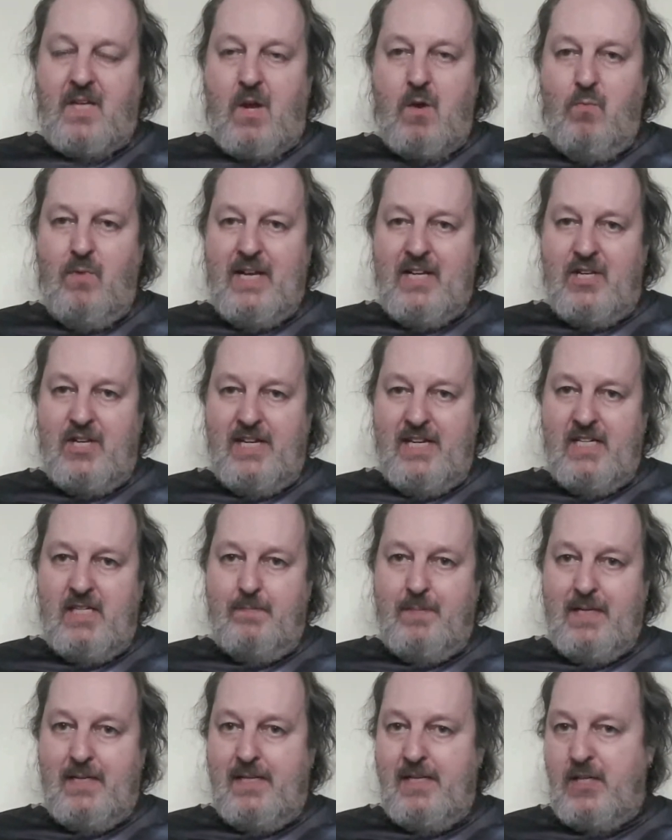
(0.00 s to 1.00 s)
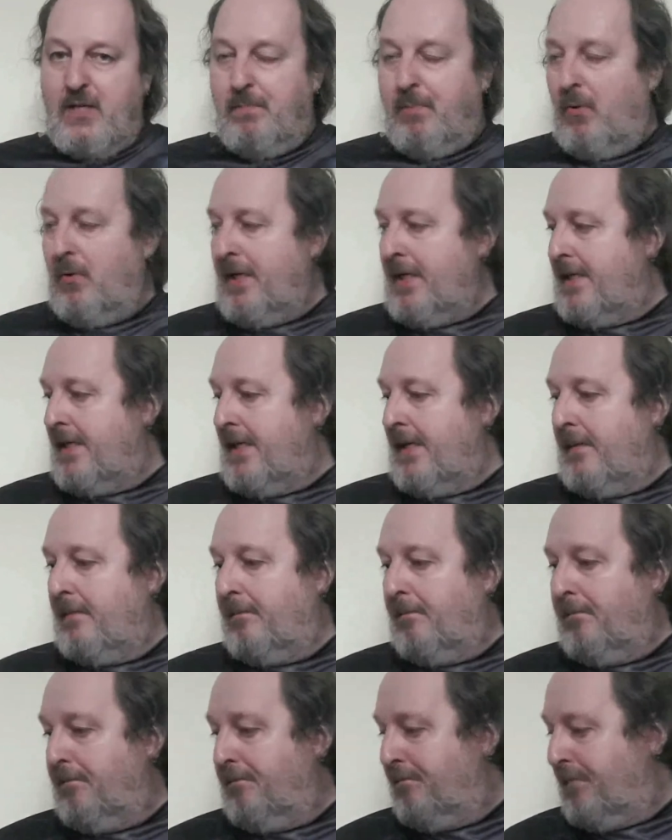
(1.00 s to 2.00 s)
Which is a bit
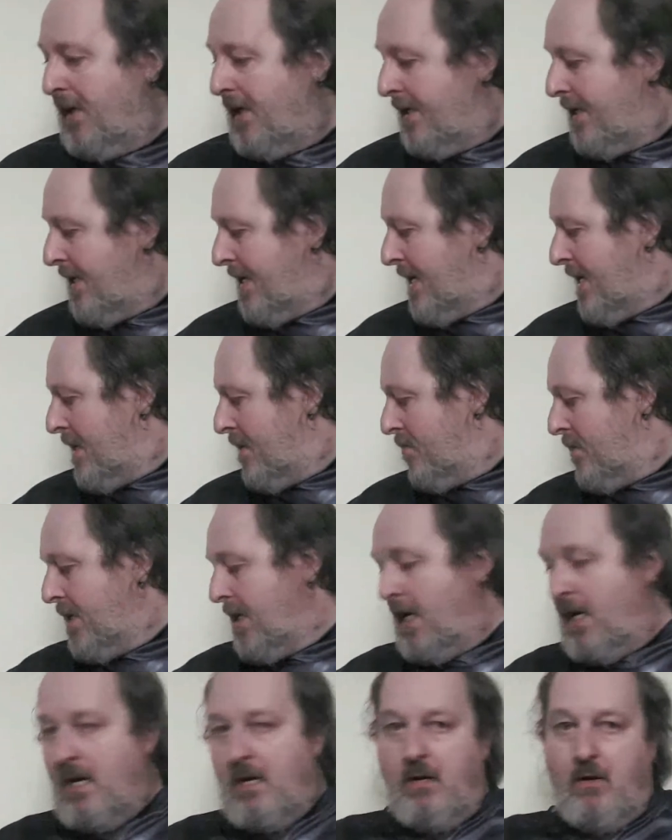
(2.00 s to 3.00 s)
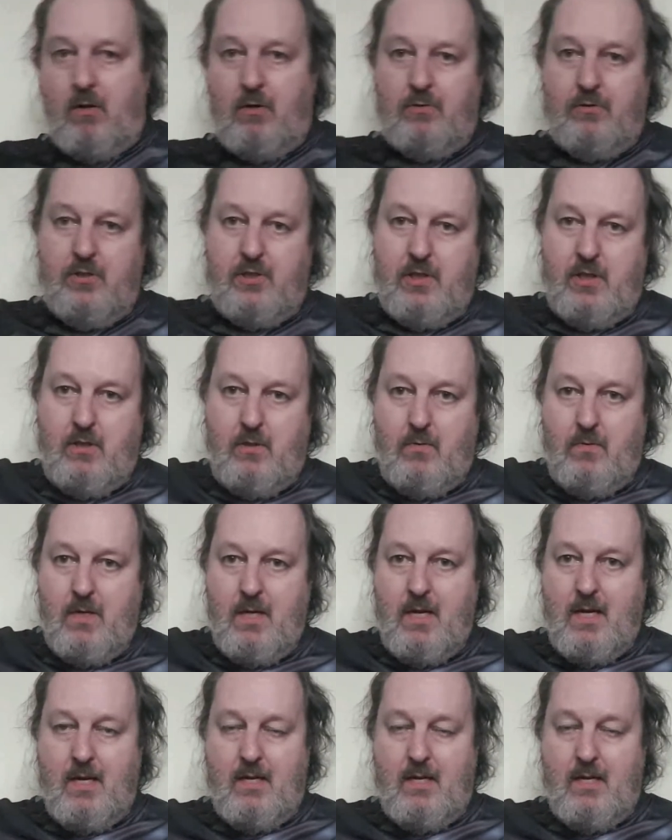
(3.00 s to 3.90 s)
disappointing. But anyway, on to